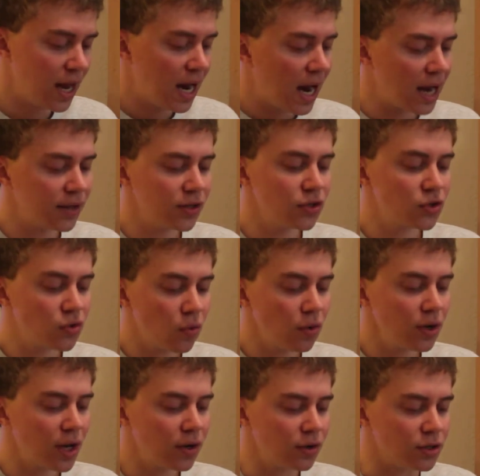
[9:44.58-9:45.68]
And this
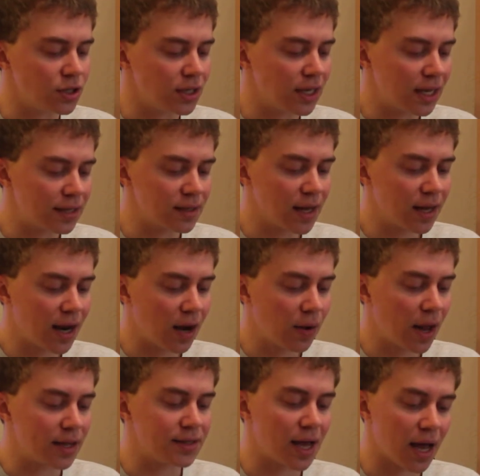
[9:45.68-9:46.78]
stored energy is let
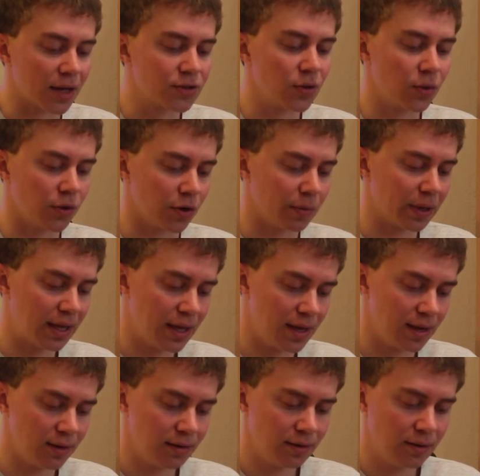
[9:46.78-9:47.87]
out as exothermic
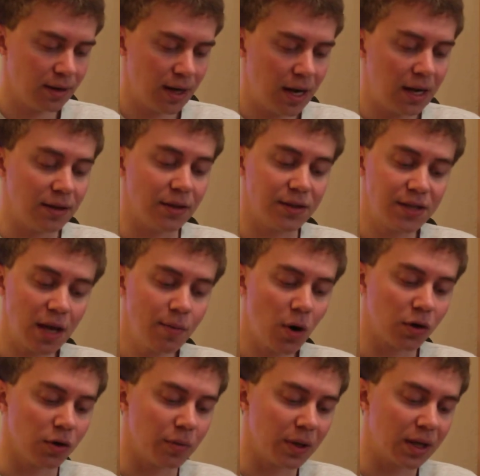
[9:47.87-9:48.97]
heat. The same
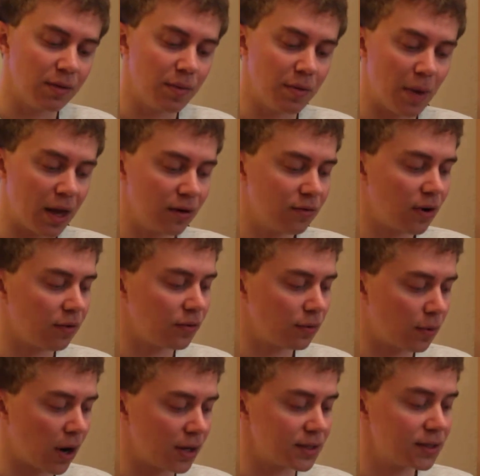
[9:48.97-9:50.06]
argument can be made of the
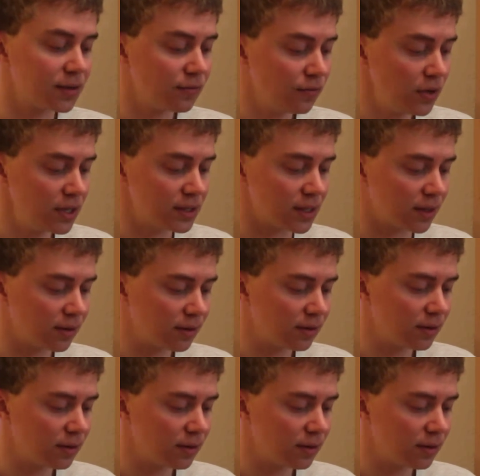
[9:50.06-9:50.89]
process of freezing.